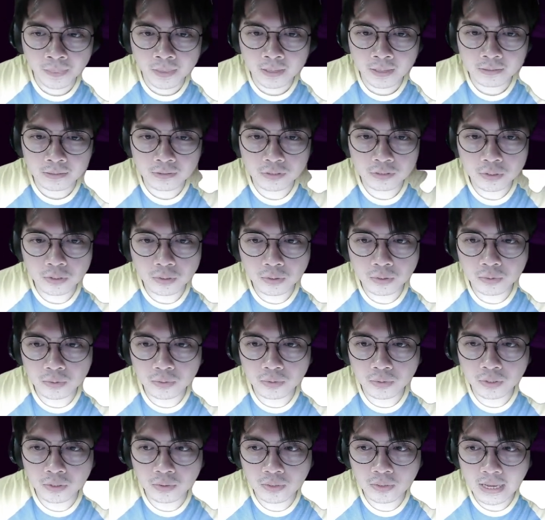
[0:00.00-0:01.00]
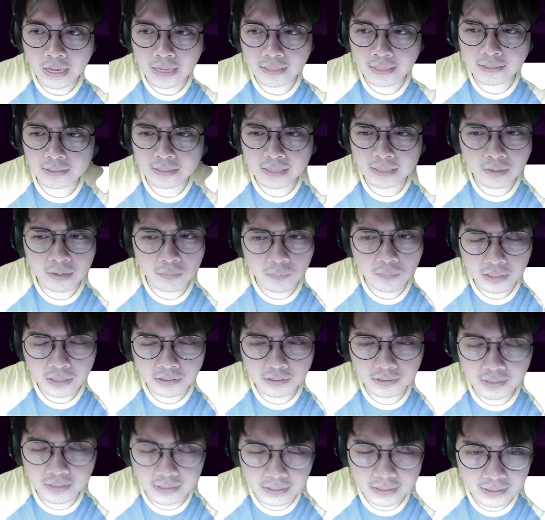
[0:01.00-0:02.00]
So you guys can
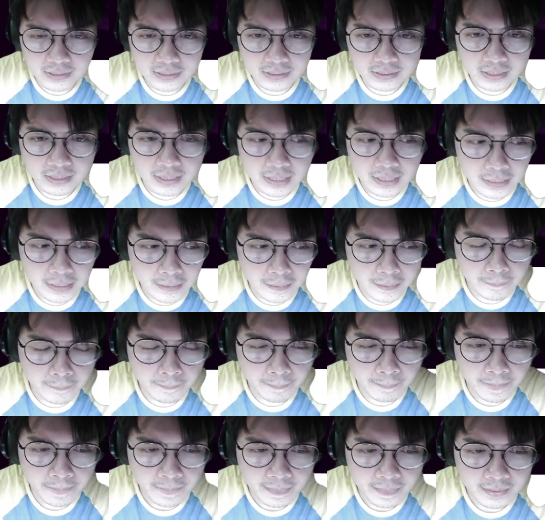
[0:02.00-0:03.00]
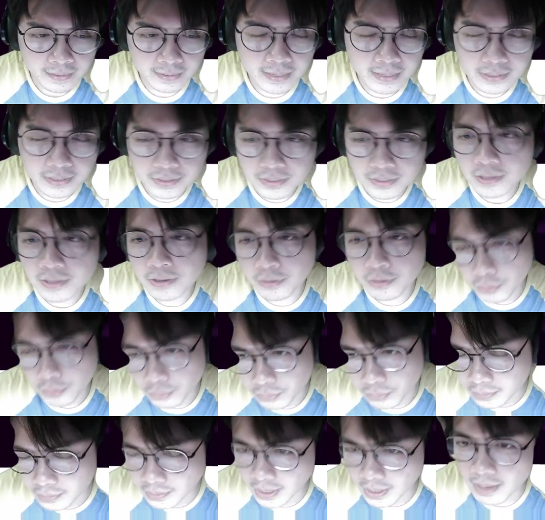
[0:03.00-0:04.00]
watch this lesson in your
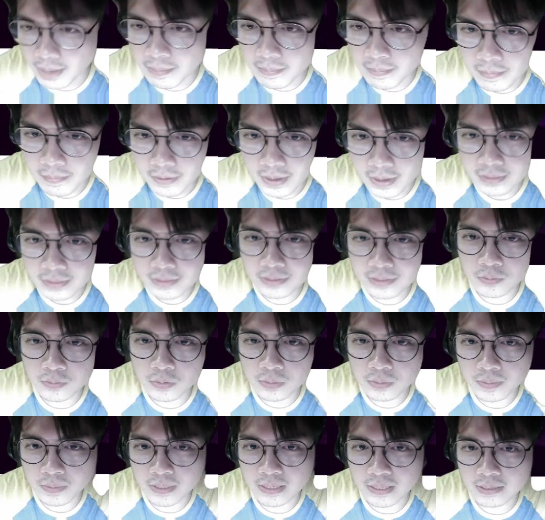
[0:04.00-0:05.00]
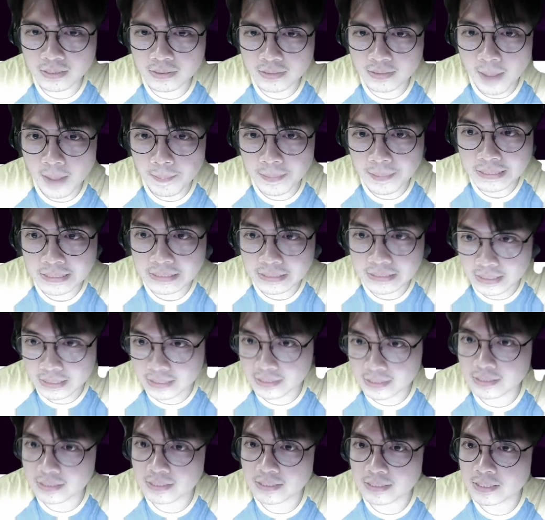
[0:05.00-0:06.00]
own time, right? This will be topic
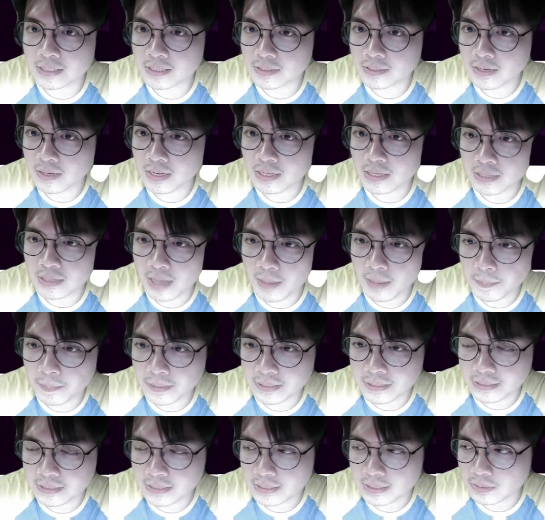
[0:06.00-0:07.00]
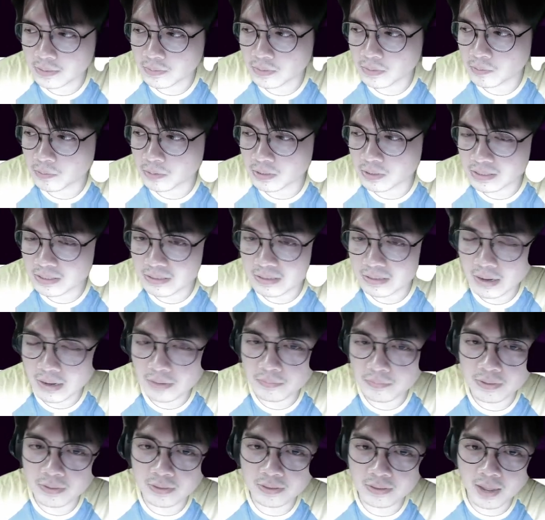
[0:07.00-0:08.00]
six, right? Topic six. We will start
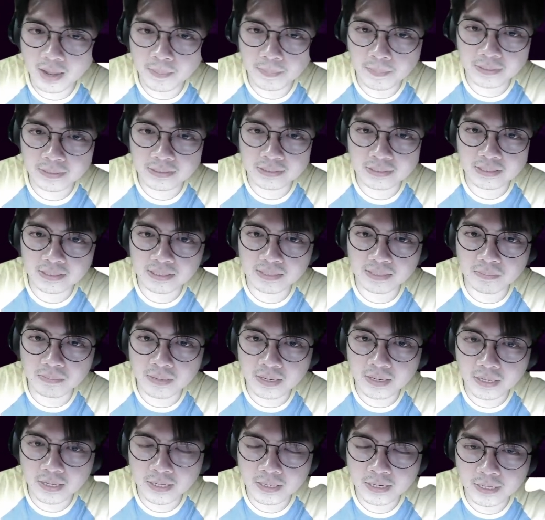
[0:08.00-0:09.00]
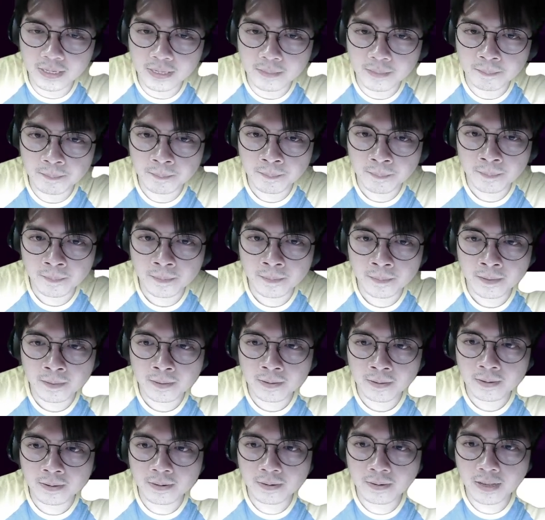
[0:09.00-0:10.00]
with topic six immediately,
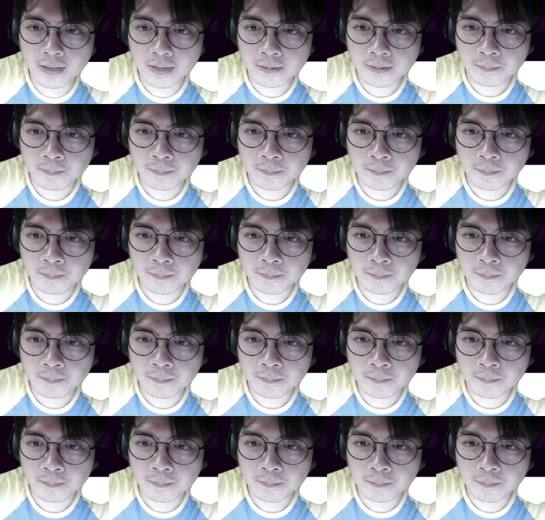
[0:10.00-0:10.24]
right?